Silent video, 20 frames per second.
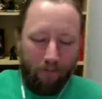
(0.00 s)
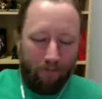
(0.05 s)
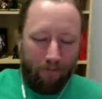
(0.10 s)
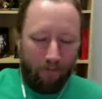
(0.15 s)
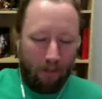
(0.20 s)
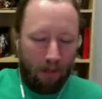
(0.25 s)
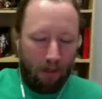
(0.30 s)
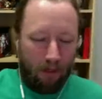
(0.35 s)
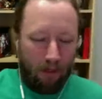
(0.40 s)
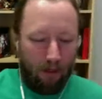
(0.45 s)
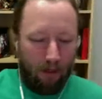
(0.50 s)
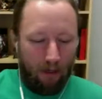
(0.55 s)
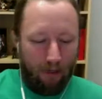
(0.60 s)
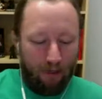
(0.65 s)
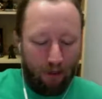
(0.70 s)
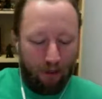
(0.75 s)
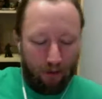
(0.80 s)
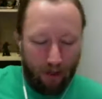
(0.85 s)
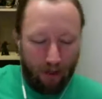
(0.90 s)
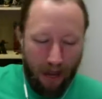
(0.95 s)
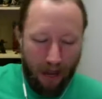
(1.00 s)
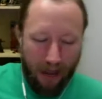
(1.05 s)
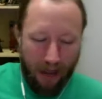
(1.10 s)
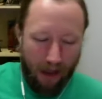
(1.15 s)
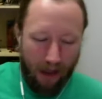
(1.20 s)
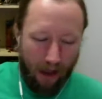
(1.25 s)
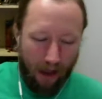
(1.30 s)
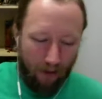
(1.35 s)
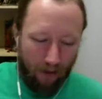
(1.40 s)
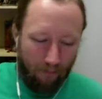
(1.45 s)
a theory I
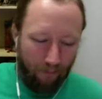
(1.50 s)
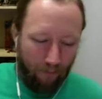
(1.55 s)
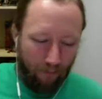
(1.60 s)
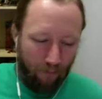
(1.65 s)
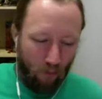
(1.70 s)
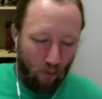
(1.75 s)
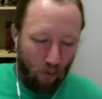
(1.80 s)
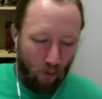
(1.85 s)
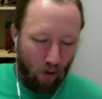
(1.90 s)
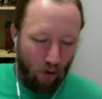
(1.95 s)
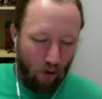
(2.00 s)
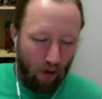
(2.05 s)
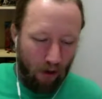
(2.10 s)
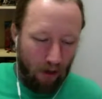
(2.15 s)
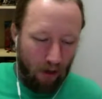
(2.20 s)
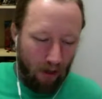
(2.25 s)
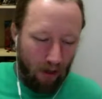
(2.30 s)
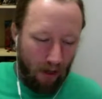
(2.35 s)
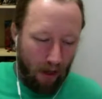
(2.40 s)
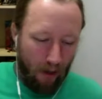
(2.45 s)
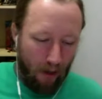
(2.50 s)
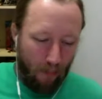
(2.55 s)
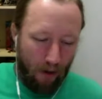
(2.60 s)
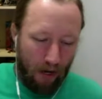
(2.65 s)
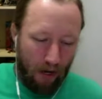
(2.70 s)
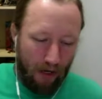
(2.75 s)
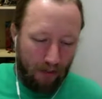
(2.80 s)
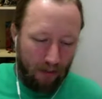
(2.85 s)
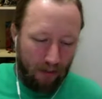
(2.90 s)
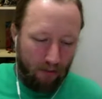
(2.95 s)
had for a
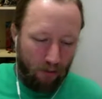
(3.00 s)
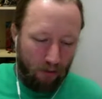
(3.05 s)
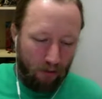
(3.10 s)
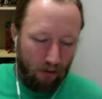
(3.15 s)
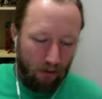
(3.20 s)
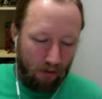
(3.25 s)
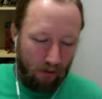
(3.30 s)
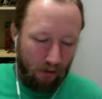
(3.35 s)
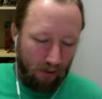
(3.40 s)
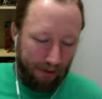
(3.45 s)
possible